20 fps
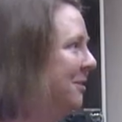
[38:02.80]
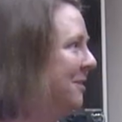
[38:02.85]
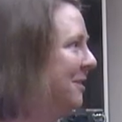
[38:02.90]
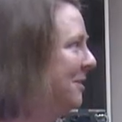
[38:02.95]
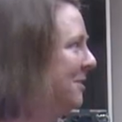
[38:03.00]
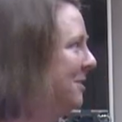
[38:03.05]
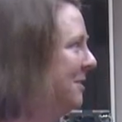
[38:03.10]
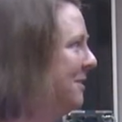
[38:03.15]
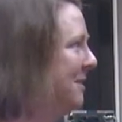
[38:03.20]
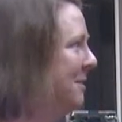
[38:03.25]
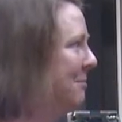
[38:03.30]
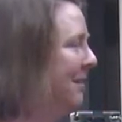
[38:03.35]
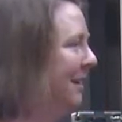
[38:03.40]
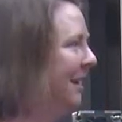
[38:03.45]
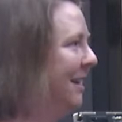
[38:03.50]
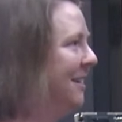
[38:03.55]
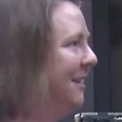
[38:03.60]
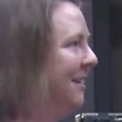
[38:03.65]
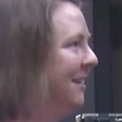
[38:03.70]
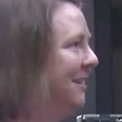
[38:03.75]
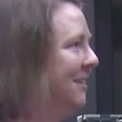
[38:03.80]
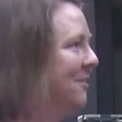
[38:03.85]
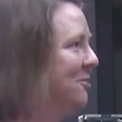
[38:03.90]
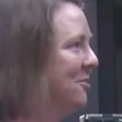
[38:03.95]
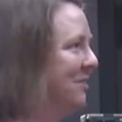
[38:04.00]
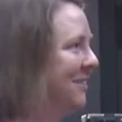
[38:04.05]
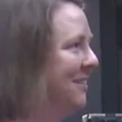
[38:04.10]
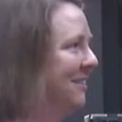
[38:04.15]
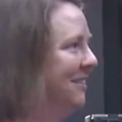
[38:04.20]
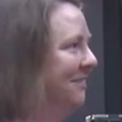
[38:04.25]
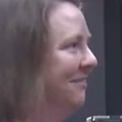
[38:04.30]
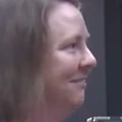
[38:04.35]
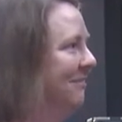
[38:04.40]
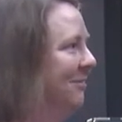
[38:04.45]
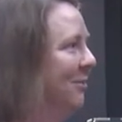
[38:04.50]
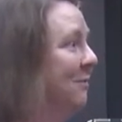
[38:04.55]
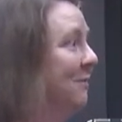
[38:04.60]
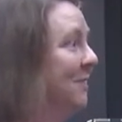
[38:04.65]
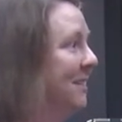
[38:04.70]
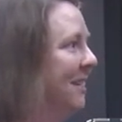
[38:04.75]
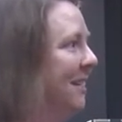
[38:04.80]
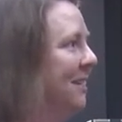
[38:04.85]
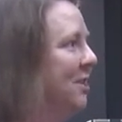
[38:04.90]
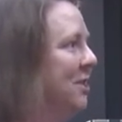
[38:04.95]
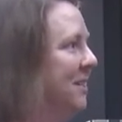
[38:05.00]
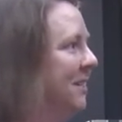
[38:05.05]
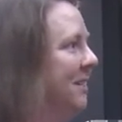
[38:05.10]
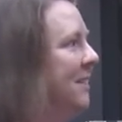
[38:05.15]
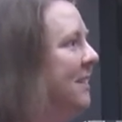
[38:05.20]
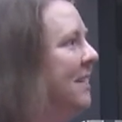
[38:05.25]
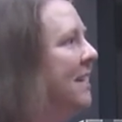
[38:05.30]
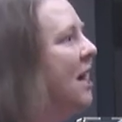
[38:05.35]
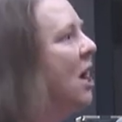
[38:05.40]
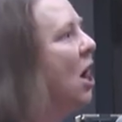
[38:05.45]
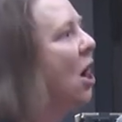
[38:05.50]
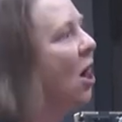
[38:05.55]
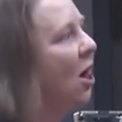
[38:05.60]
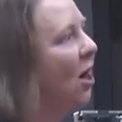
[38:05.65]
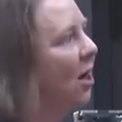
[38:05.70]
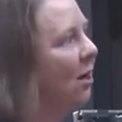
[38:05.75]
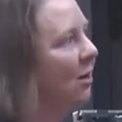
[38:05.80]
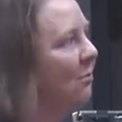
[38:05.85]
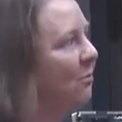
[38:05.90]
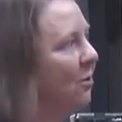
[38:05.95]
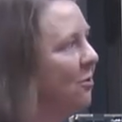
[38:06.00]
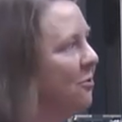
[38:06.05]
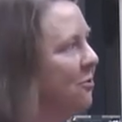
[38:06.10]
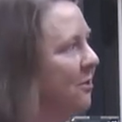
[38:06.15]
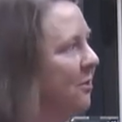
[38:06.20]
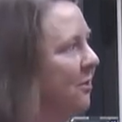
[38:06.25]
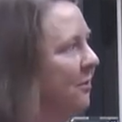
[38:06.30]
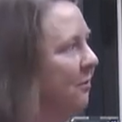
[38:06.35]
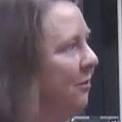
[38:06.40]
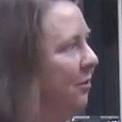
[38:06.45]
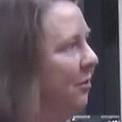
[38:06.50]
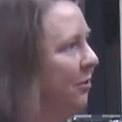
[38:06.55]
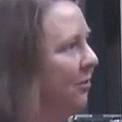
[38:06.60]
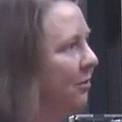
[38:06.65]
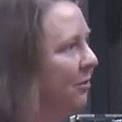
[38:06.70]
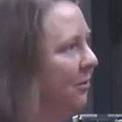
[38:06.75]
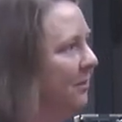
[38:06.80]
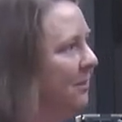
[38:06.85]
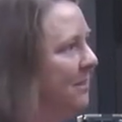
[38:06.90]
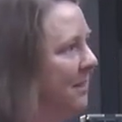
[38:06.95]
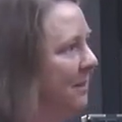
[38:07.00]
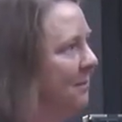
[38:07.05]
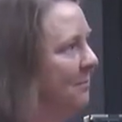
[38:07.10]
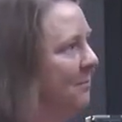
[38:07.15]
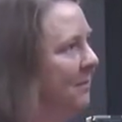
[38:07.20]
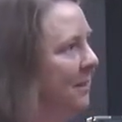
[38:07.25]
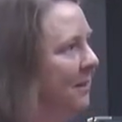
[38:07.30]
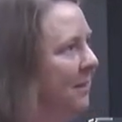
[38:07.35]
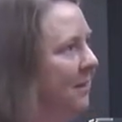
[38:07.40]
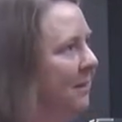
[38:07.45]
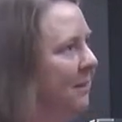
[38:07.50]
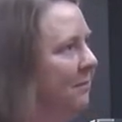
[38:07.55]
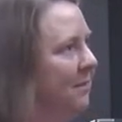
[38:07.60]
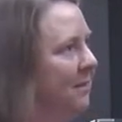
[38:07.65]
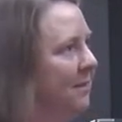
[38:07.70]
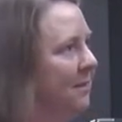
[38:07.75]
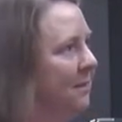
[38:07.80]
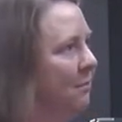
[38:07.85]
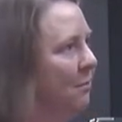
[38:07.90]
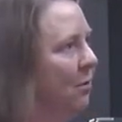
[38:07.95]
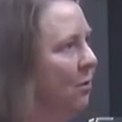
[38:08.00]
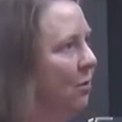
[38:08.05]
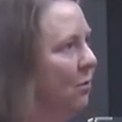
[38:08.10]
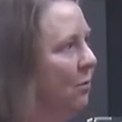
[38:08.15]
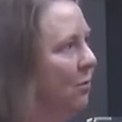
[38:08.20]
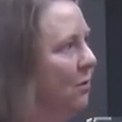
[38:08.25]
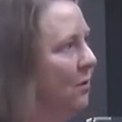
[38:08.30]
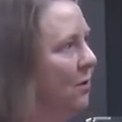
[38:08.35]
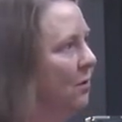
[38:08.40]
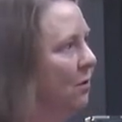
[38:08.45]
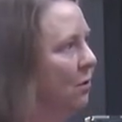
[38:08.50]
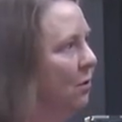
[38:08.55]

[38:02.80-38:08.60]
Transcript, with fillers: such a stimulating and interesting conversation. I'm wondering if you could um, give us some thoughts